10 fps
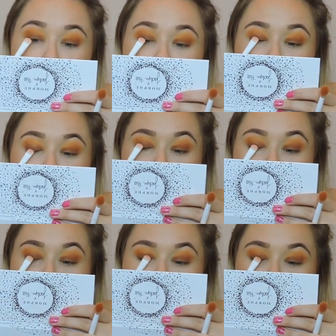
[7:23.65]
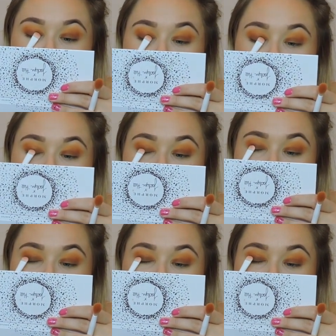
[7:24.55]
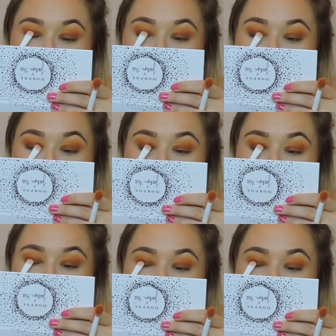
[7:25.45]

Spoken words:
dark colour, and just pat that all over again.